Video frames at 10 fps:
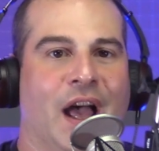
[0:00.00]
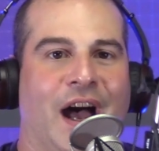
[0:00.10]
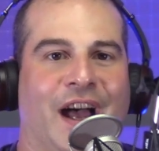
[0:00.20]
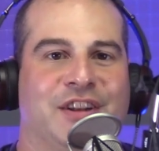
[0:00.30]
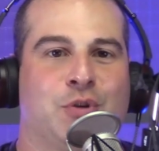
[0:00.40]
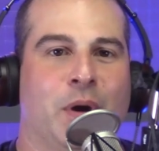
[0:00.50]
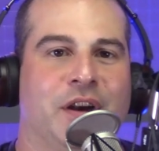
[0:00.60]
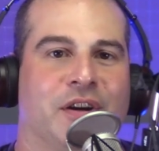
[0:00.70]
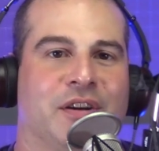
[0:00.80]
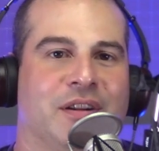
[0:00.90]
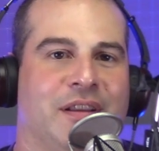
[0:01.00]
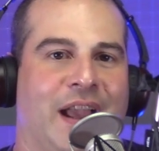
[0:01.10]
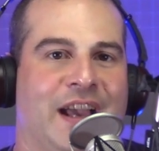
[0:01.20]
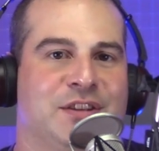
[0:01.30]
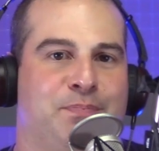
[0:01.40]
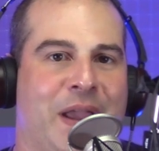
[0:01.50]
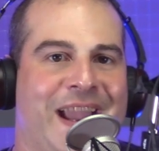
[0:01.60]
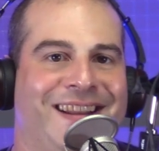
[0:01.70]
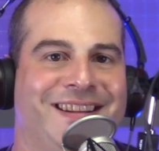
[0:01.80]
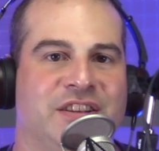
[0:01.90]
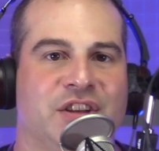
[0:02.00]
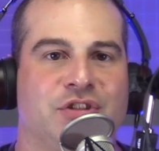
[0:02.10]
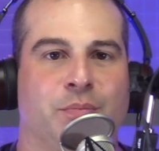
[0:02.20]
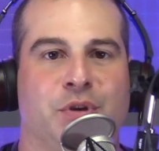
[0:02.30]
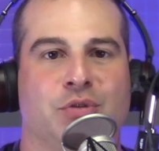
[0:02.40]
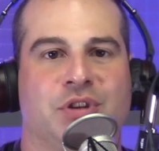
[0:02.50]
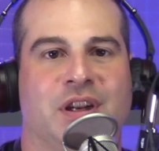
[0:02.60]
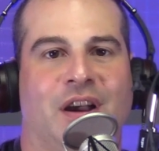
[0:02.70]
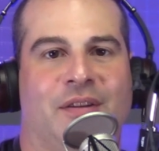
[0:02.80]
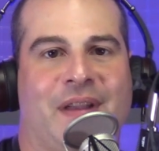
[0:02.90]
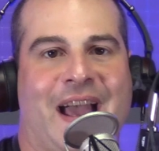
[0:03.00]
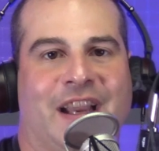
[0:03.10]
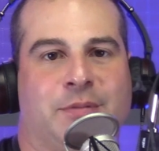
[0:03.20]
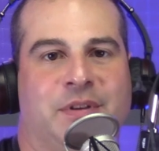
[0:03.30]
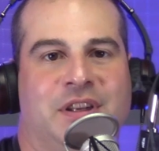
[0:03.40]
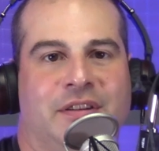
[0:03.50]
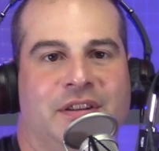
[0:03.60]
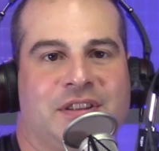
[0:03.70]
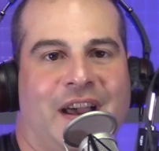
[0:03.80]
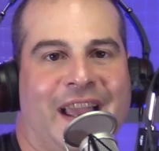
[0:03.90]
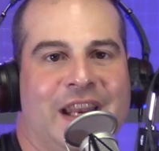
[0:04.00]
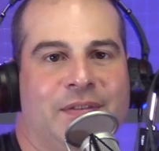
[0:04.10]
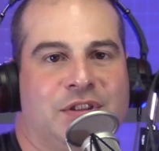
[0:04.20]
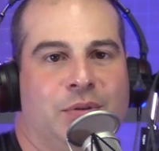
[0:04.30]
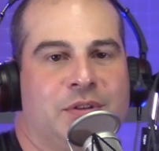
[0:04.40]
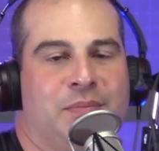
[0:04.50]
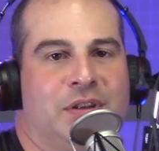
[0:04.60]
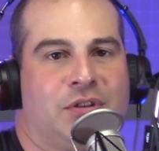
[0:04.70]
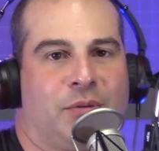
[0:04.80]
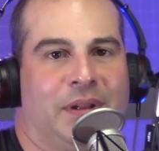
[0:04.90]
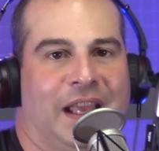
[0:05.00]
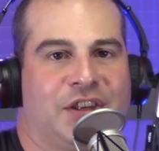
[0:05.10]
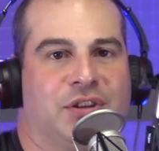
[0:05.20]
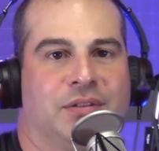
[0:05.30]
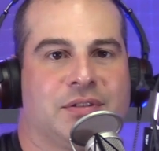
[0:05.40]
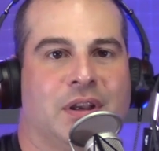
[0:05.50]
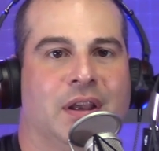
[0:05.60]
Uh, Twitter has banned distribution of hacked materials ahead of its U.S. midterm elections.